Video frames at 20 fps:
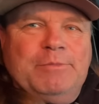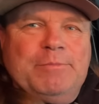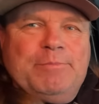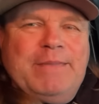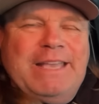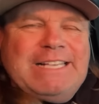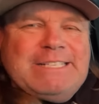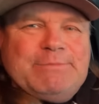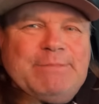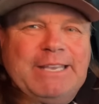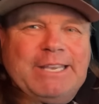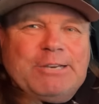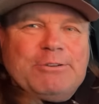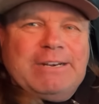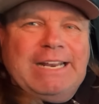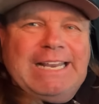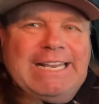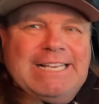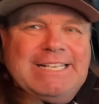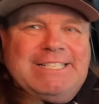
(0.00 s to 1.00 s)
It makes me
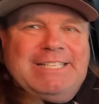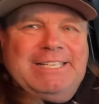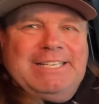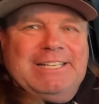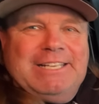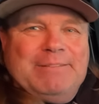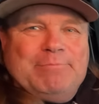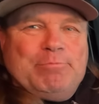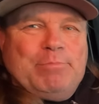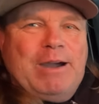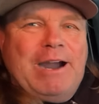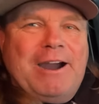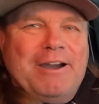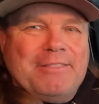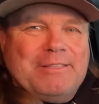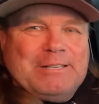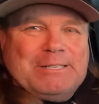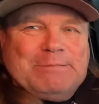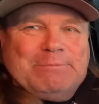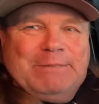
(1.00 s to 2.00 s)
crazy. It
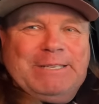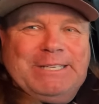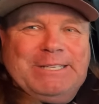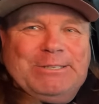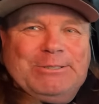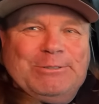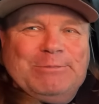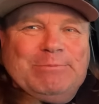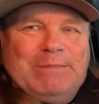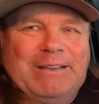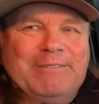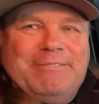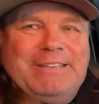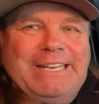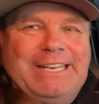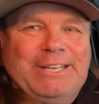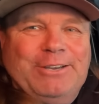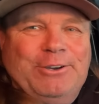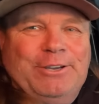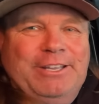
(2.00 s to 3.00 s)
bothers me doing my
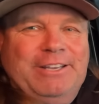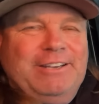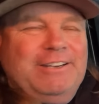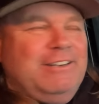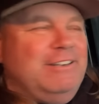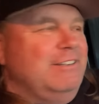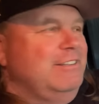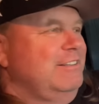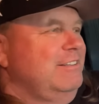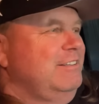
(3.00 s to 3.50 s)
video here.